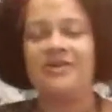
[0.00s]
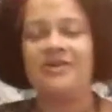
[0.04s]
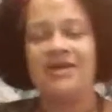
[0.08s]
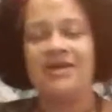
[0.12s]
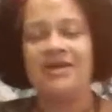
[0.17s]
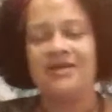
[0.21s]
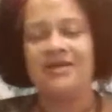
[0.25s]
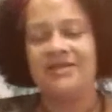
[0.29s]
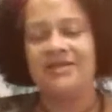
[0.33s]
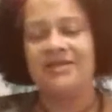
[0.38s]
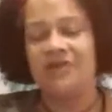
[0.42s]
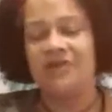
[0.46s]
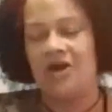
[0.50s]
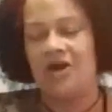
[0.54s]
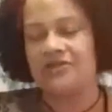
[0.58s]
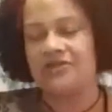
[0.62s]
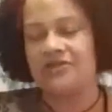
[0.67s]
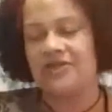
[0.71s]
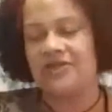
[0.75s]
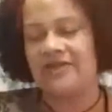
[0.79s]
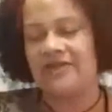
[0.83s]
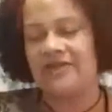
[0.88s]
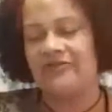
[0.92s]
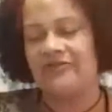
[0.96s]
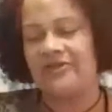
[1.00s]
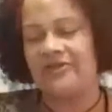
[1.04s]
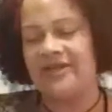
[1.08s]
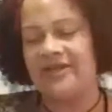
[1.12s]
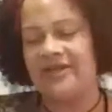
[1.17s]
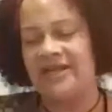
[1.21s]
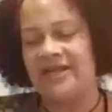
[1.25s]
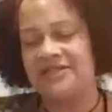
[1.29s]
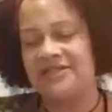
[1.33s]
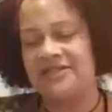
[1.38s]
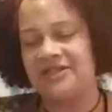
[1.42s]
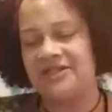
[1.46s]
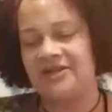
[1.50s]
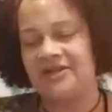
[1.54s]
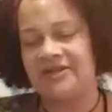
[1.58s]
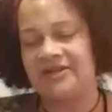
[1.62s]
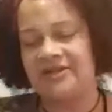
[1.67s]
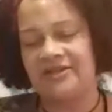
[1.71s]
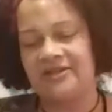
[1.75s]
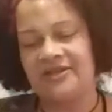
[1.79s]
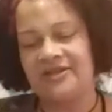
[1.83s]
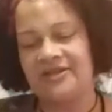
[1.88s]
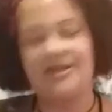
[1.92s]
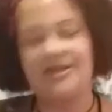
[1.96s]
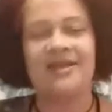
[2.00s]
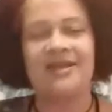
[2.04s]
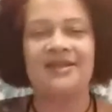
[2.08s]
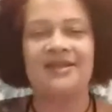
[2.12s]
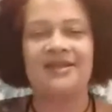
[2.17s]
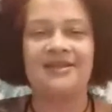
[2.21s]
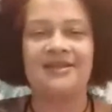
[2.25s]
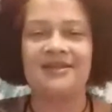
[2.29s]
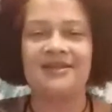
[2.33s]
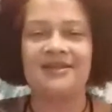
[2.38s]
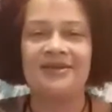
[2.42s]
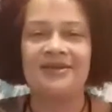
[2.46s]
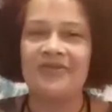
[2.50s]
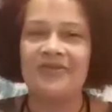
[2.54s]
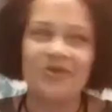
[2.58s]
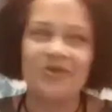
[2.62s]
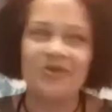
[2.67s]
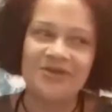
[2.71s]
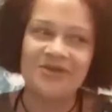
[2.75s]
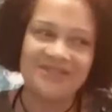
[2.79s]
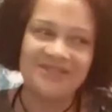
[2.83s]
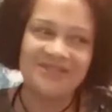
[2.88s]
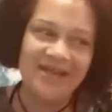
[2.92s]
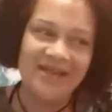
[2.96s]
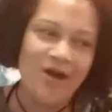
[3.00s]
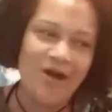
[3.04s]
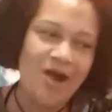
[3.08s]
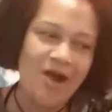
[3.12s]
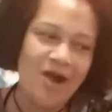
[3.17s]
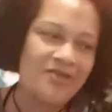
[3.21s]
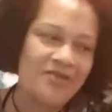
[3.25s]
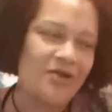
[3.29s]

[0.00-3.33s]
these cards are like really angelic looking. You know, of course they are. They're